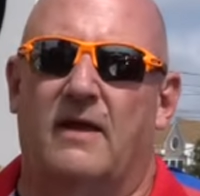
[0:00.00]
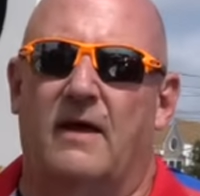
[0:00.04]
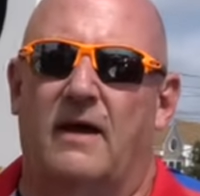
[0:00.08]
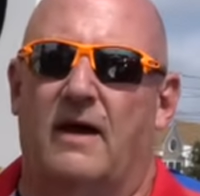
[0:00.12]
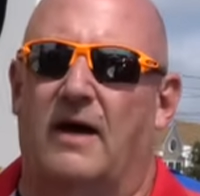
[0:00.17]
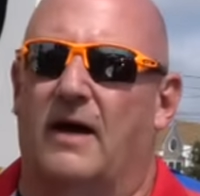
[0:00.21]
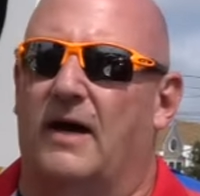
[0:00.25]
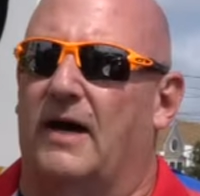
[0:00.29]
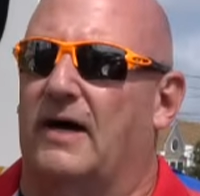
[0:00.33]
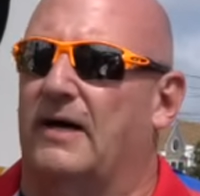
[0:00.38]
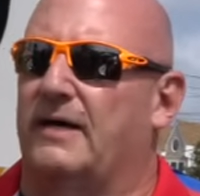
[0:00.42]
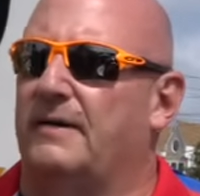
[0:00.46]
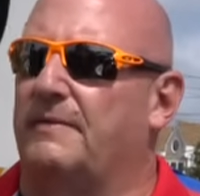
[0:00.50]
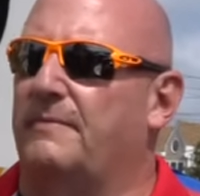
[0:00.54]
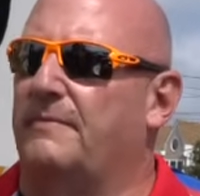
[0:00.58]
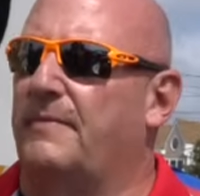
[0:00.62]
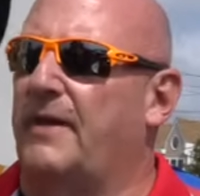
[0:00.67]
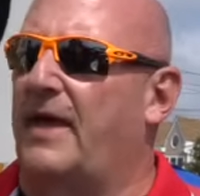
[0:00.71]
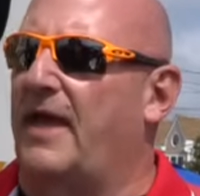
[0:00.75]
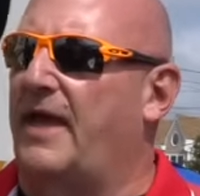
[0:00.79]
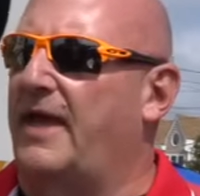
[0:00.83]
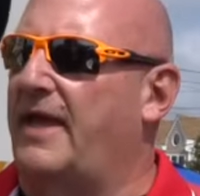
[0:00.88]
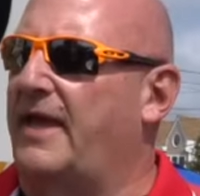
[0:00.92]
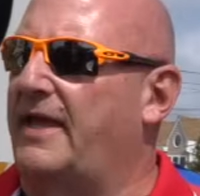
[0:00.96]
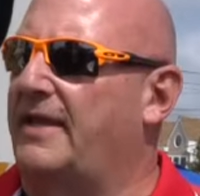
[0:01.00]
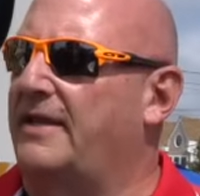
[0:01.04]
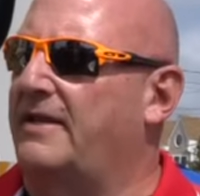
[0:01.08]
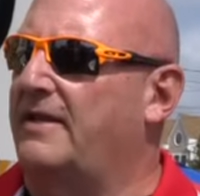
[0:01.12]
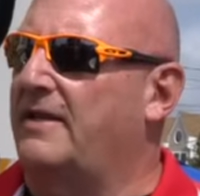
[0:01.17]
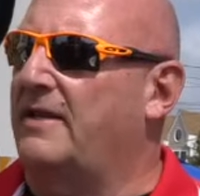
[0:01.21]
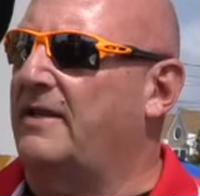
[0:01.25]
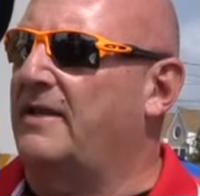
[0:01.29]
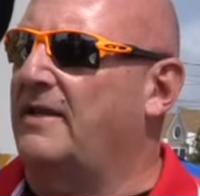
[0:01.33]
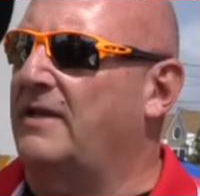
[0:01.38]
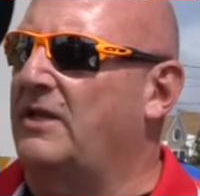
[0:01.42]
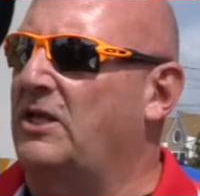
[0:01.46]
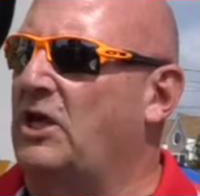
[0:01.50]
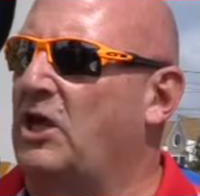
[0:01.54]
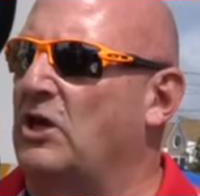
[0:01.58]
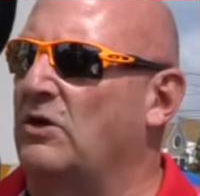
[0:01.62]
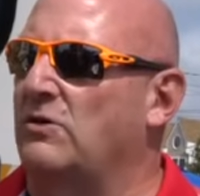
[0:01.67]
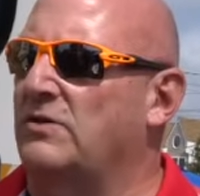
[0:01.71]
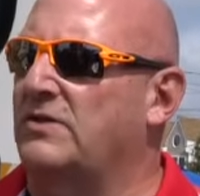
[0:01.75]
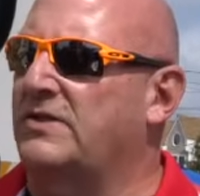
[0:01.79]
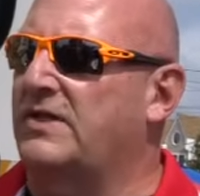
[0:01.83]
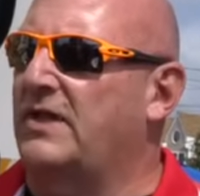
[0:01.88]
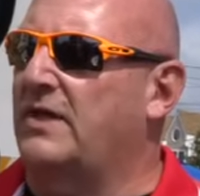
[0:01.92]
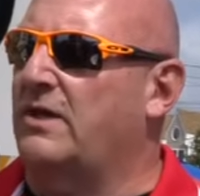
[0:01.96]
and
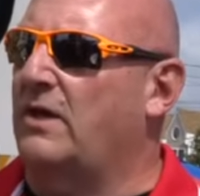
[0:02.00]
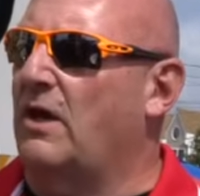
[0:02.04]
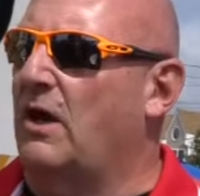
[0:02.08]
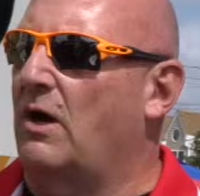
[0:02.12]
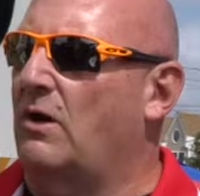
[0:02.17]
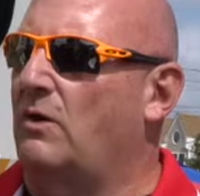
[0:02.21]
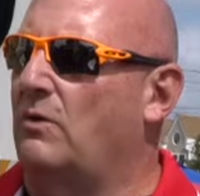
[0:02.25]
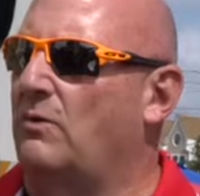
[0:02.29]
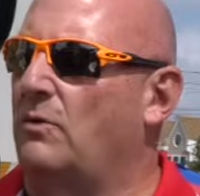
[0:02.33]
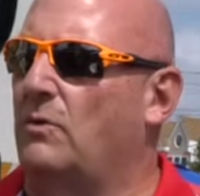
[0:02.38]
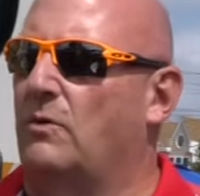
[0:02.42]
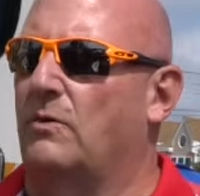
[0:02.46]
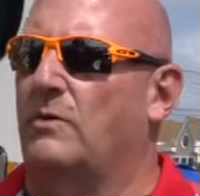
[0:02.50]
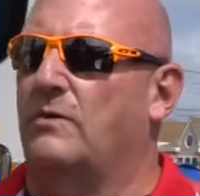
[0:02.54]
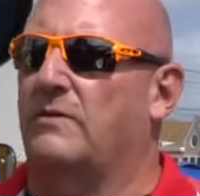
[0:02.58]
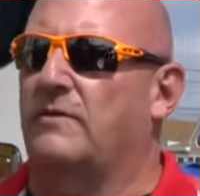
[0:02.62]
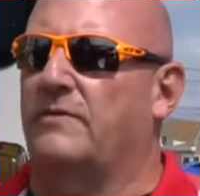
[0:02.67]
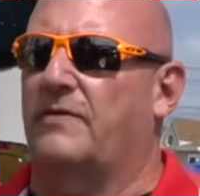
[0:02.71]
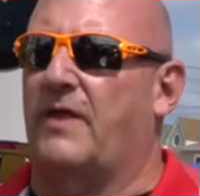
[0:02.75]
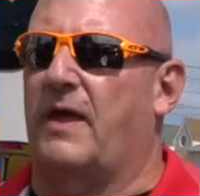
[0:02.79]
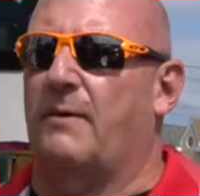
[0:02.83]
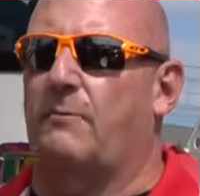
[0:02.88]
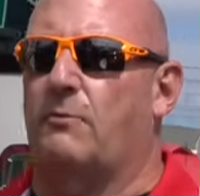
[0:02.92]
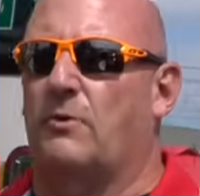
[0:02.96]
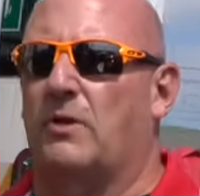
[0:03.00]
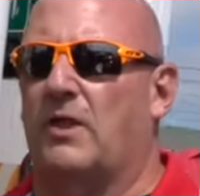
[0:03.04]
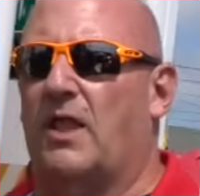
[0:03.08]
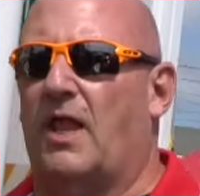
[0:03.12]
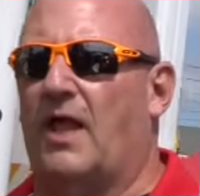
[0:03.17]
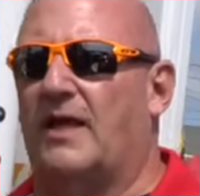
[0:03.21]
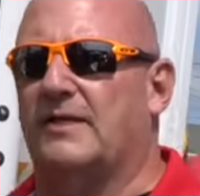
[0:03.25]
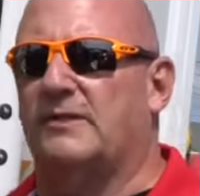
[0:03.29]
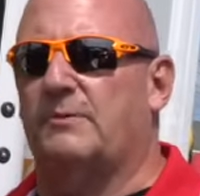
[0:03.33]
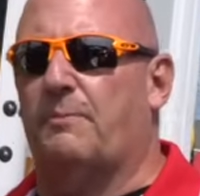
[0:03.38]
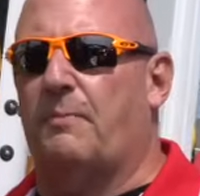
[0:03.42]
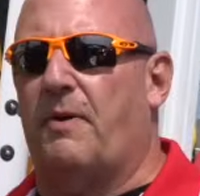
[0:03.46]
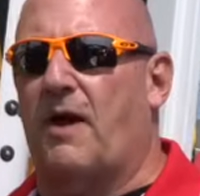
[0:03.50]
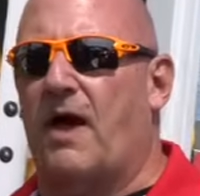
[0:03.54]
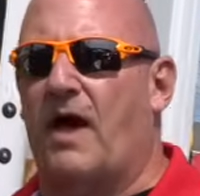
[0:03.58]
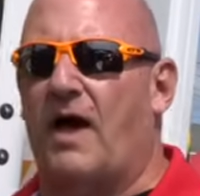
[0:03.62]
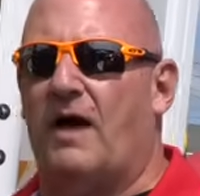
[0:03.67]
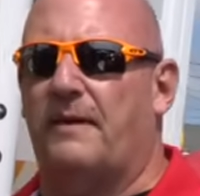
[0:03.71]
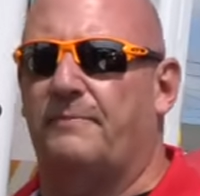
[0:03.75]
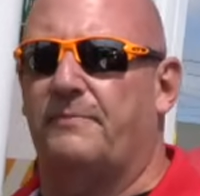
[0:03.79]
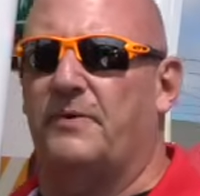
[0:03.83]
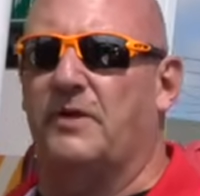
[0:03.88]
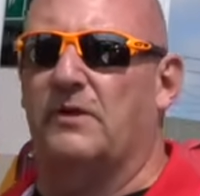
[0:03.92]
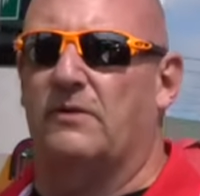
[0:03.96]
years ago they were less
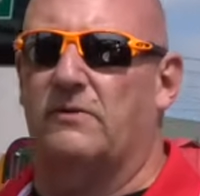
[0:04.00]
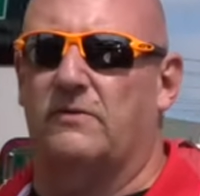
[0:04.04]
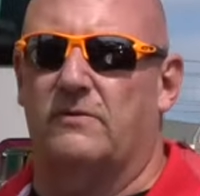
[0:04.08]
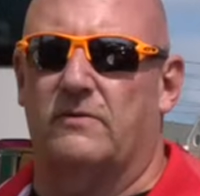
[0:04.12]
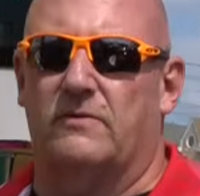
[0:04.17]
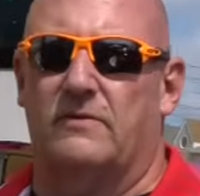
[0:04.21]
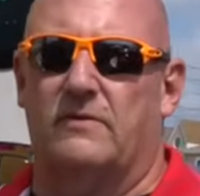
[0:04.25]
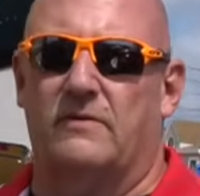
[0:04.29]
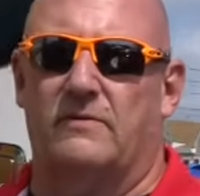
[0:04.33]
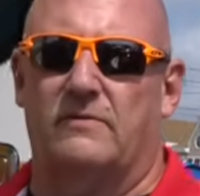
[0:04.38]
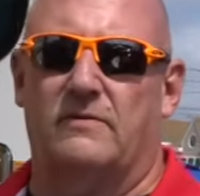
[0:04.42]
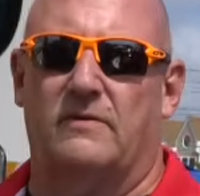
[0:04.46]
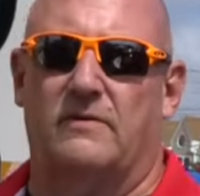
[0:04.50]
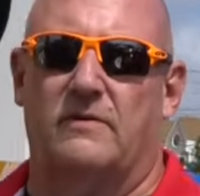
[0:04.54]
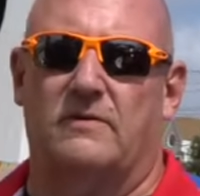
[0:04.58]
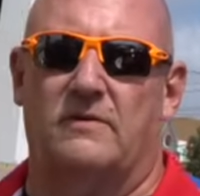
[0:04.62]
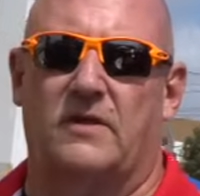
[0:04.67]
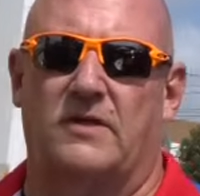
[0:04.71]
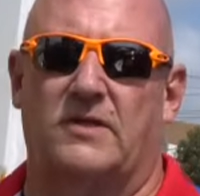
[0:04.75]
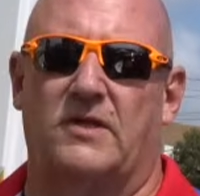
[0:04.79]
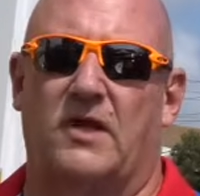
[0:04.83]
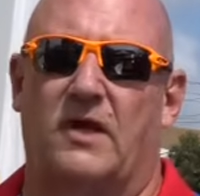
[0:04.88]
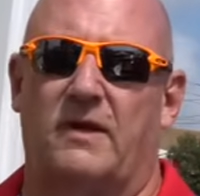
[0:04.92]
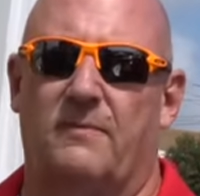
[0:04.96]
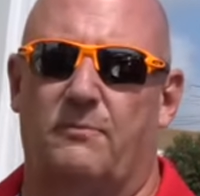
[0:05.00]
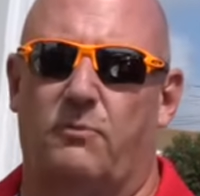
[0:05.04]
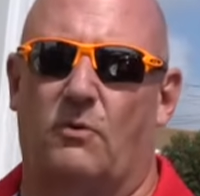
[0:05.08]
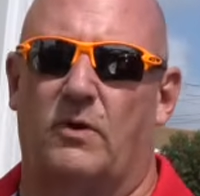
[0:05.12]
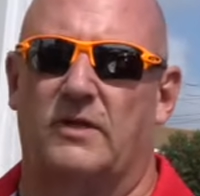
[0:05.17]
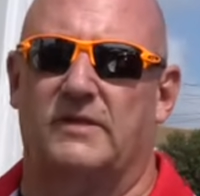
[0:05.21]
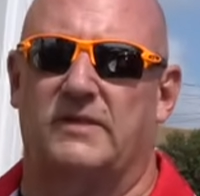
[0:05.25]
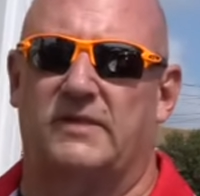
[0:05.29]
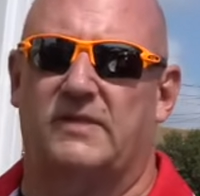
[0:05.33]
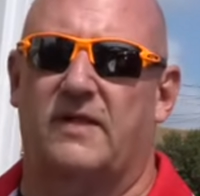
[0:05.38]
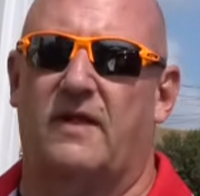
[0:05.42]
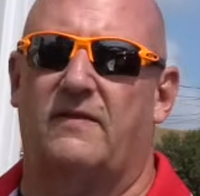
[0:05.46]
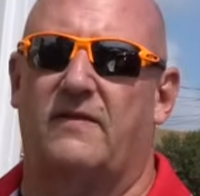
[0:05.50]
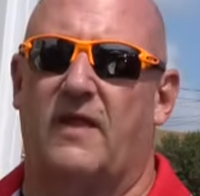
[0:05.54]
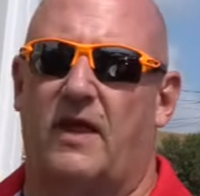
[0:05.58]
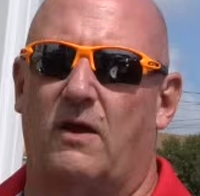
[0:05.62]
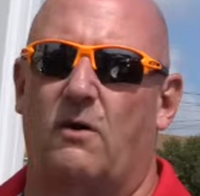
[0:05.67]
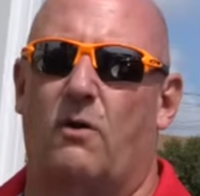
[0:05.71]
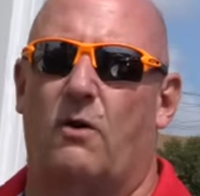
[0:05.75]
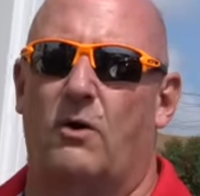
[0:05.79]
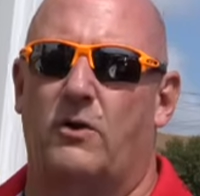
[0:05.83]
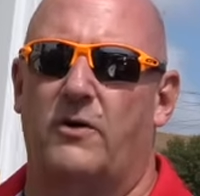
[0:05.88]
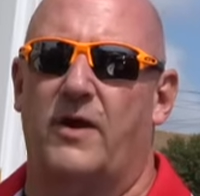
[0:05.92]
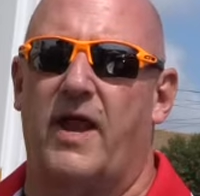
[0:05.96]
popular, the Type 1s, than they
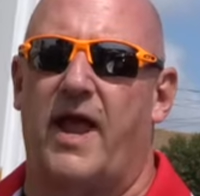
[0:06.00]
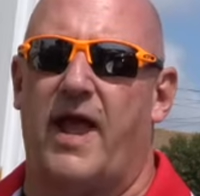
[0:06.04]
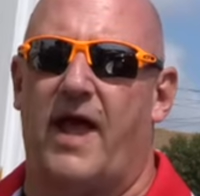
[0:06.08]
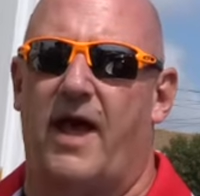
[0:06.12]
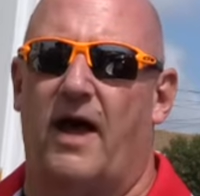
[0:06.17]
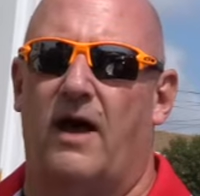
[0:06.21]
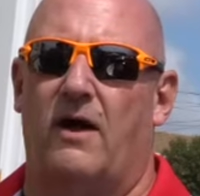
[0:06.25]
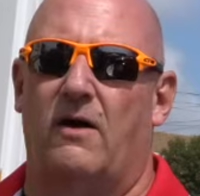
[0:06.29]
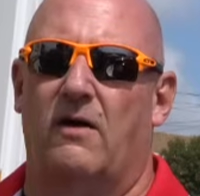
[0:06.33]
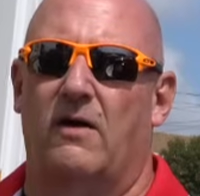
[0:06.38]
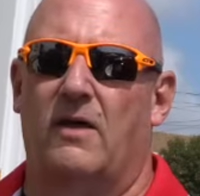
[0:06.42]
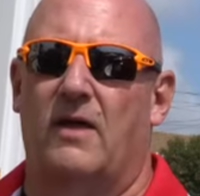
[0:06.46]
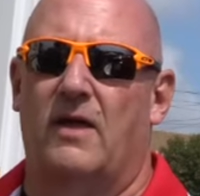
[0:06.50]
are now.